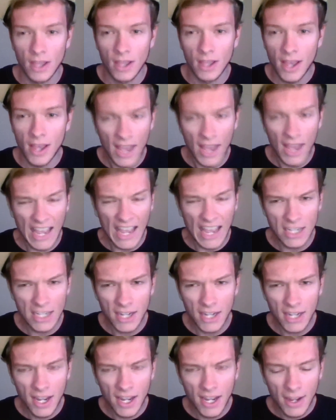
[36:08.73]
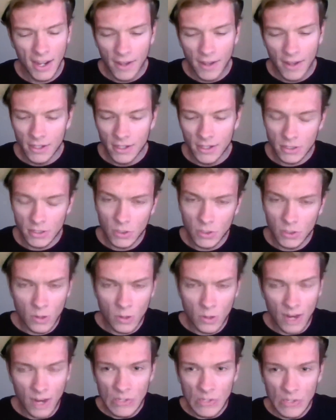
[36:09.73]
And so, I
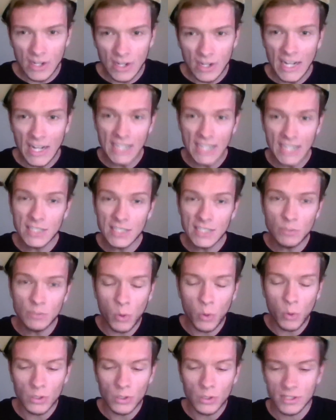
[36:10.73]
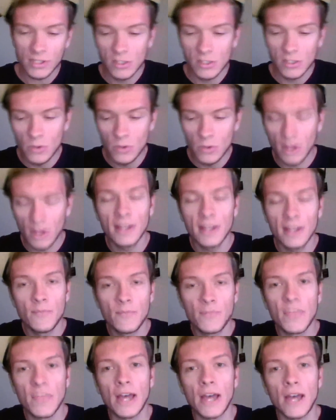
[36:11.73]
mean, it is important to claim
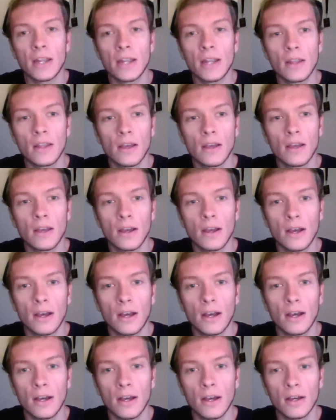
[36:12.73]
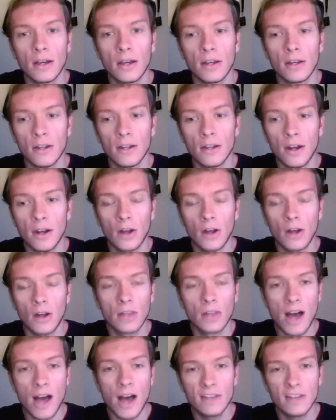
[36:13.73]
that uh, a lot
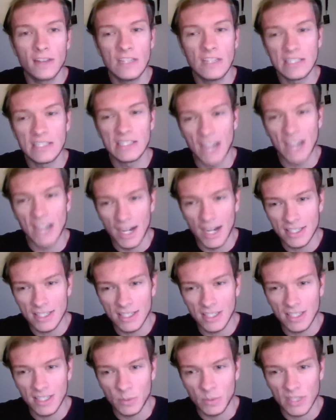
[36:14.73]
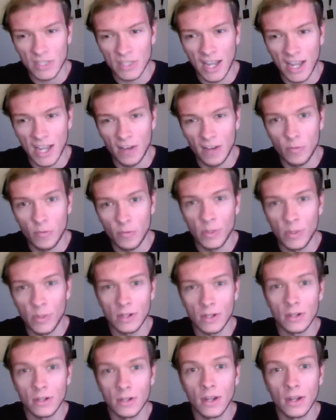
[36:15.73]
of these concepts have been
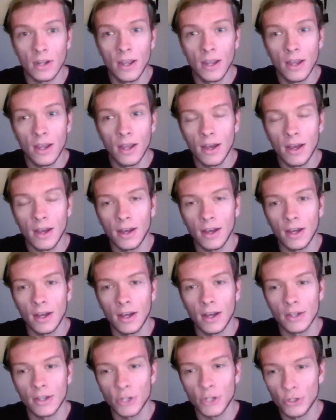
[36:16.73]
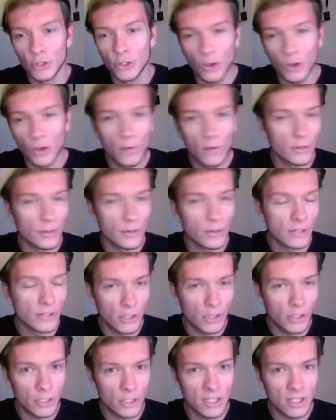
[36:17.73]
turned over and cooked